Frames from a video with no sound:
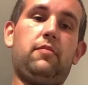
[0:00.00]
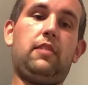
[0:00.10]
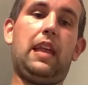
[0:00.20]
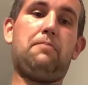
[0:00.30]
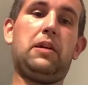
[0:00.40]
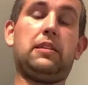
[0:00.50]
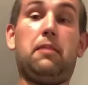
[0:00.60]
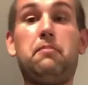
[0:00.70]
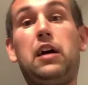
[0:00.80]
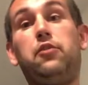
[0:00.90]
They picked
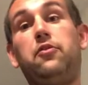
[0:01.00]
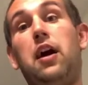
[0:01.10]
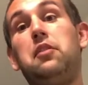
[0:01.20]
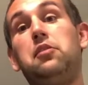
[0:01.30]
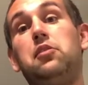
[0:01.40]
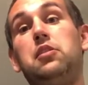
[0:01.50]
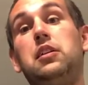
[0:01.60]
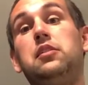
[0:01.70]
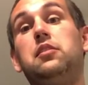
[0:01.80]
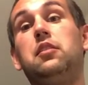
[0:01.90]
up Matt Fowler
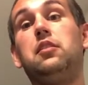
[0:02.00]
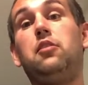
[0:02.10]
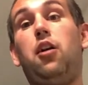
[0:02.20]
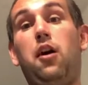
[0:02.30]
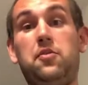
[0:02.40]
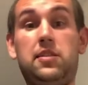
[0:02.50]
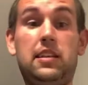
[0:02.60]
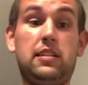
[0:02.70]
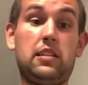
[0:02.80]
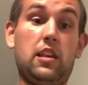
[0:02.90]
in the
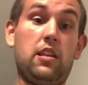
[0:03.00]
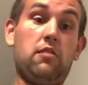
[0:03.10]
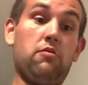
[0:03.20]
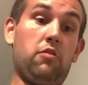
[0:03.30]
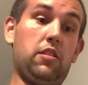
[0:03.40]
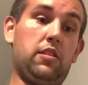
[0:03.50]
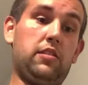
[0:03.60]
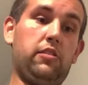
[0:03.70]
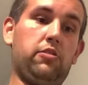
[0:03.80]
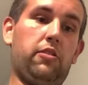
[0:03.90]
offseason, one of the
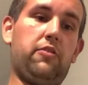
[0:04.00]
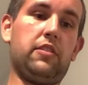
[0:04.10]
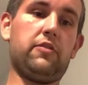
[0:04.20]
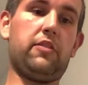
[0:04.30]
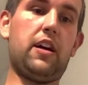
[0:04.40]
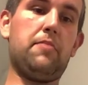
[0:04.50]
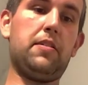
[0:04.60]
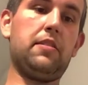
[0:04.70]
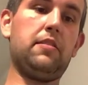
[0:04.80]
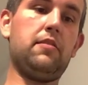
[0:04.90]
Steelers' offensive
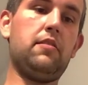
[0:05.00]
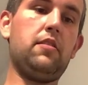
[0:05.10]
linemen.